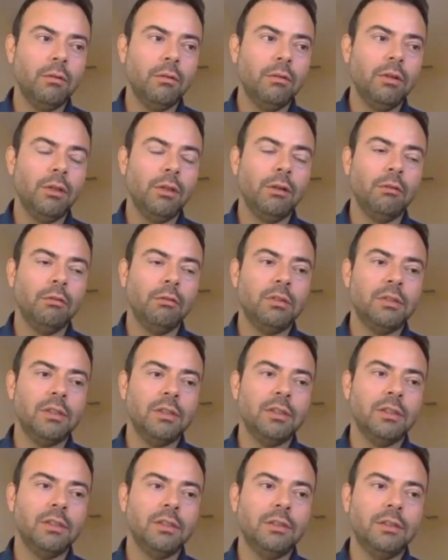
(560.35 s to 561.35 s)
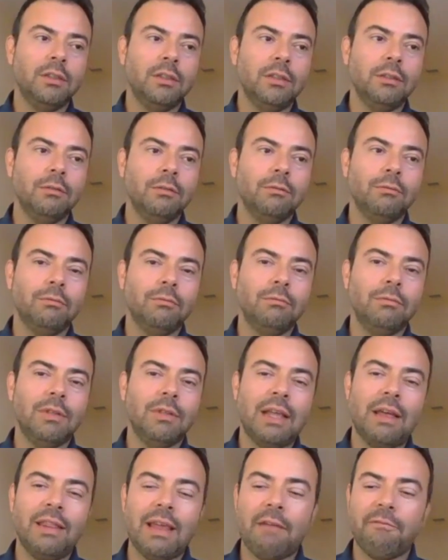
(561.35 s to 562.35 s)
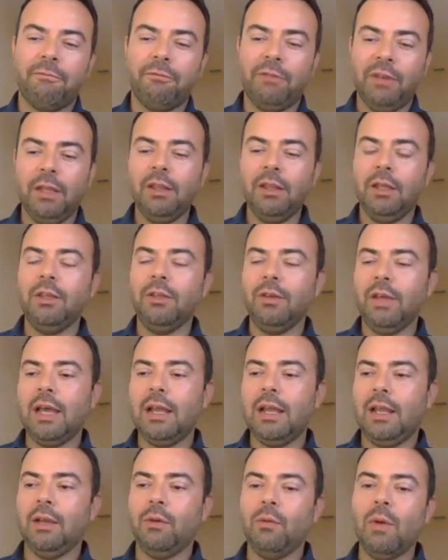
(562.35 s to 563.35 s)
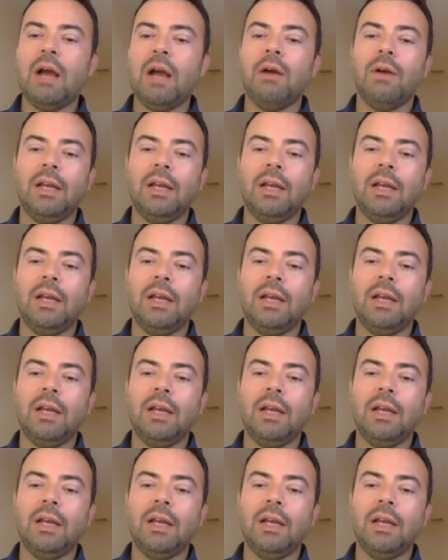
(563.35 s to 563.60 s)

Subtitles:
you know, to that feeling you get like, wow,